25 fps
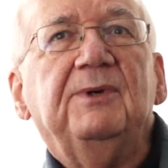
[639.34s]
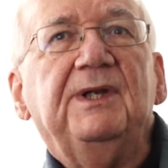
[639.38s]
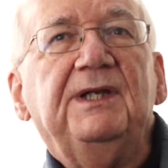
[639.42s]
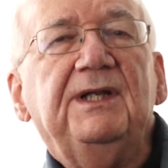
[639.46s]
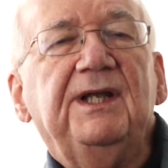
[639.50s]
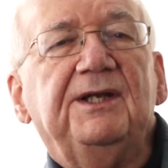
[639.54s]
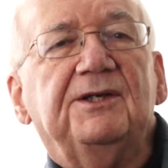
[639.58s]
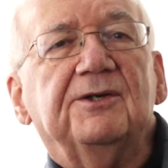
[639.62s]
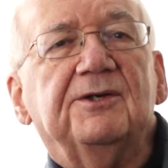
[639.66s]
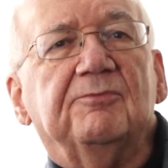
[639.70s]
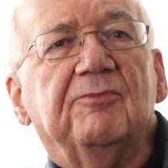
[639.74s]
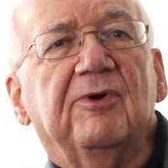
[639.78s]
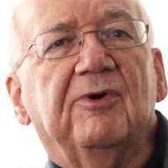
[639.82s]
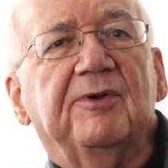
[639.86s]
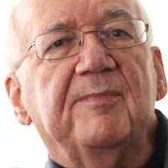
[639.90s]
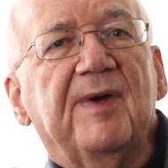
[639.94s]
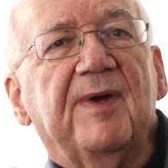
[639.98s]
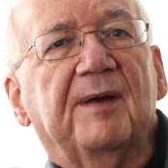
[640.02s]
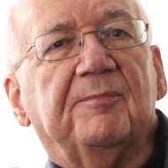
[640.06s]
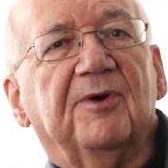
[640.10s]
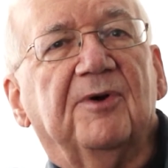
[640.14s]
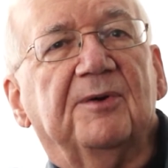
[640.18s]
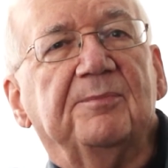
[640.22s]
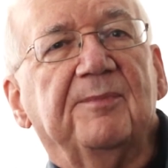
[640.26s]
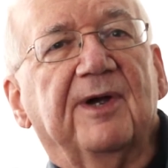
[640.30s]
we need to
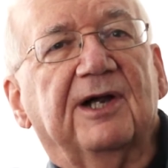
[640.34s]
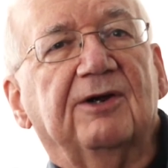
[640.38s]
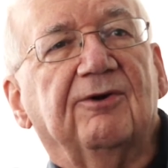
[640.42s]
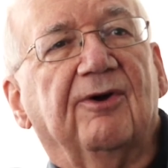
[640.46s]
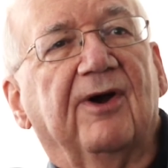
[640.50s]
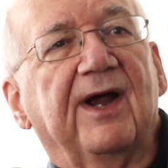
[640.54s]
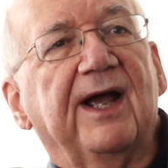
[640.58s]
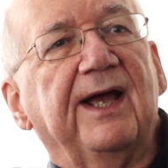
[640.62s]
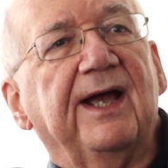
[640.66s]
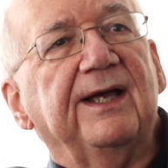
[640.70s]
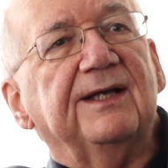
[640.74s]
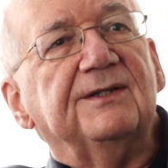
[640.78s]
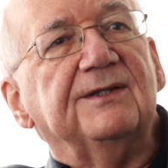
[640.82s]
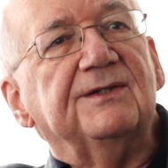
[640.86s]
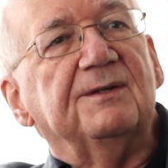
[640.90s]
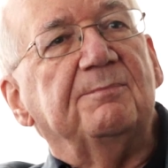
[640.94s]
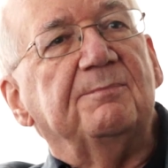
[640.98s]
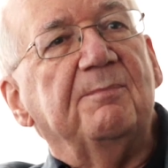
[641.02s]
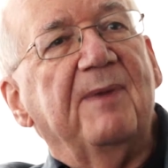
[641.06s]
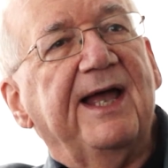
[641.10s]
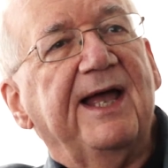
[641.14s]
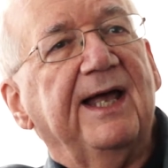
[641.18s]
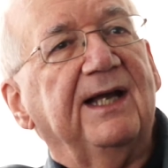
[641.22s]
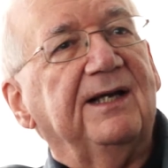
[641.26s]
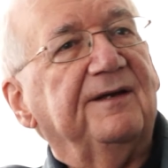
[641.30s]
remember McCrae as
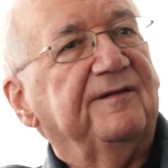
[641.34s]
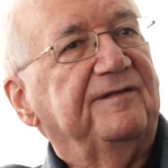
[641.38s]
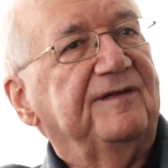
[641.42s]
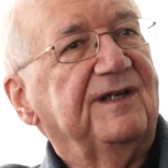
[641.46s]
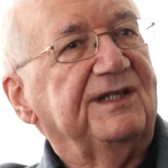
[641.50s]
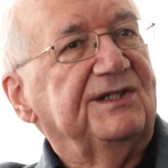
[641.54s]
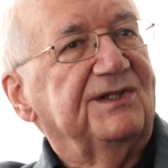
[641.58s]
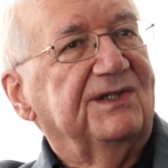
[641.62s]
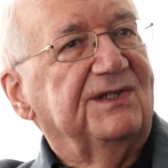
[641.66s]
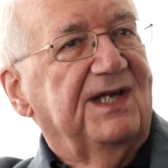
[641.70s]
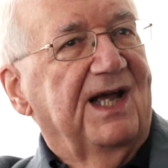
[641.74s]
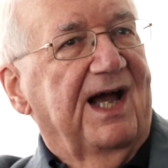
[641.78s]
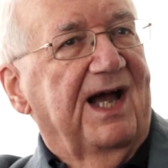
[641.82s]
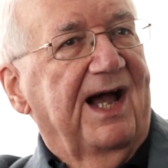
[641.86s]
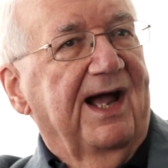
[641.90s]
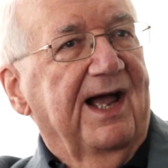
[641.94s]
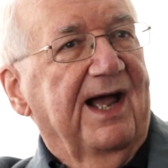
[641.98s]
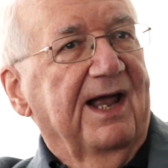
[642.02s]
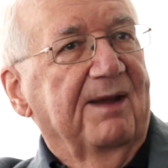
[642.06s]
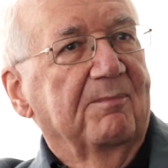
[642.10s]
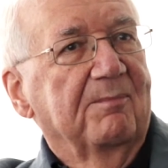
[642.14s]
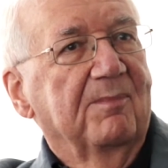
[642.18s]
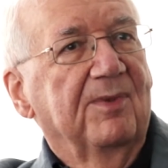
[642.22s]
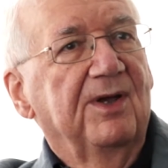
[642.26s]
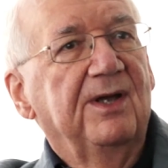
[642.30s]
a man of his
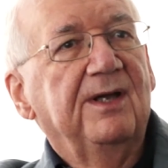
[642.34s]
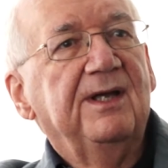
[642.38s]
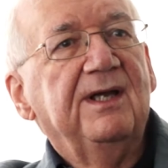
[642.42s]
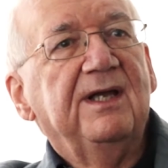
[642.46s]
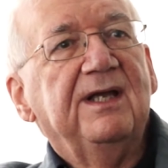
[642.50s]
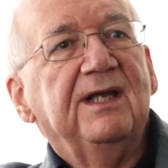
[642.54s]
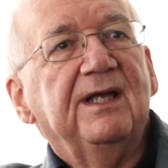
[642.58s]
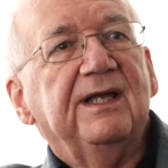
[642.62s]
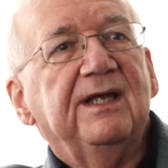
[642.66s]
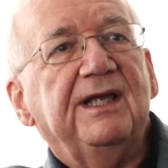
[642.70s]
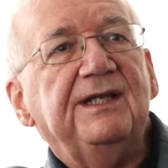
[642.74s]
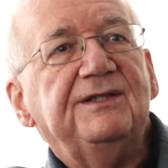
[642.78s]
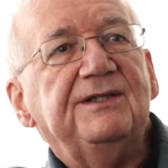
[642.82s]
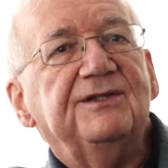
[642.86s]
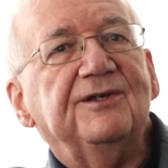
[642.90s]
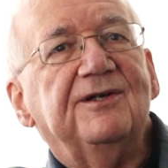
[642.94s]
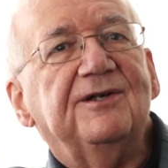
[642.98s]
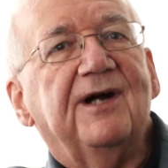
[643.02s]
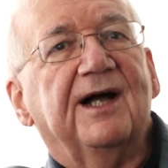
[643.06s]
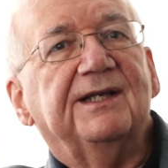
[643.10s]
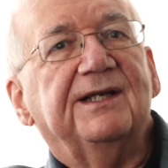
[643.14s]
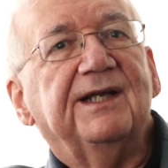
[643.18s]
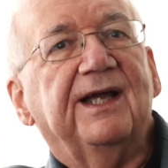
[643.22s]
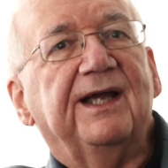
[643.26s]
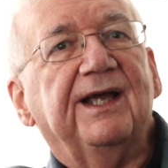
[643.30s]
time. He's
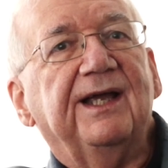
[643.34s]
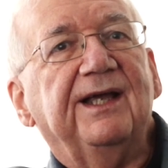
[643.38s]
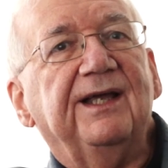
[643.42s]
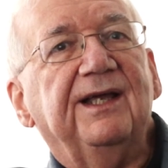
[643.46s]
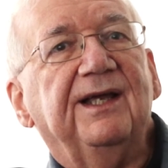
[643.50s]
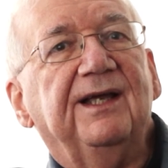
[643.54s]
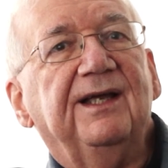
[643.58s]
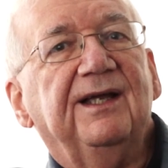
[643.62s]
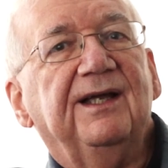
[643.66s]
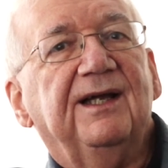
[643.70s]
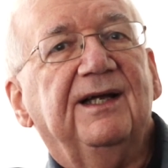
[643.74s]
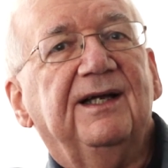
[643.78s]
not a